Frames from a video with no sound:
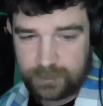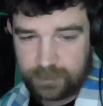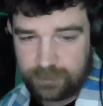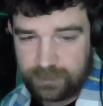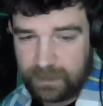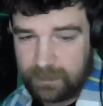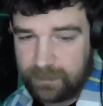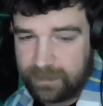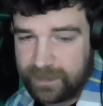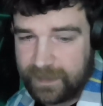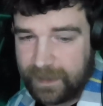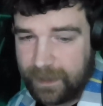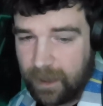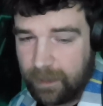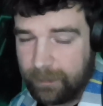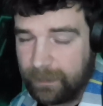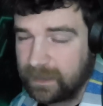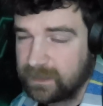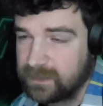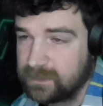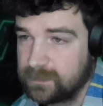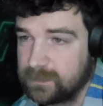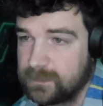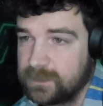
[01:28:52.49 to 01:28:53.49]
Dream Theater
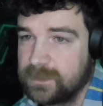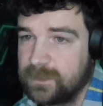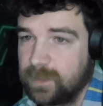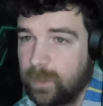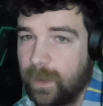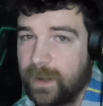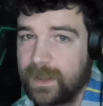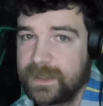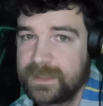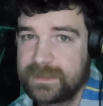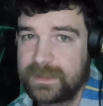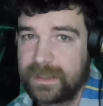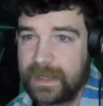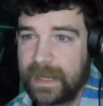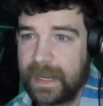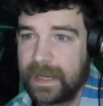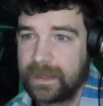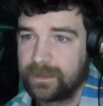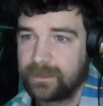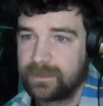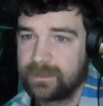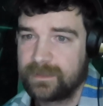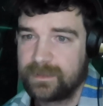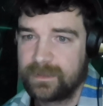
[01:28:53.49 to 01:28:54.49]
about twice the
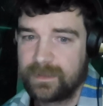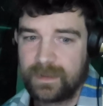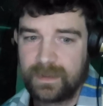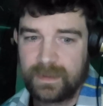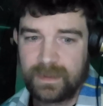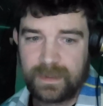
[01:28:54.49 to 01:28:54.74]
length.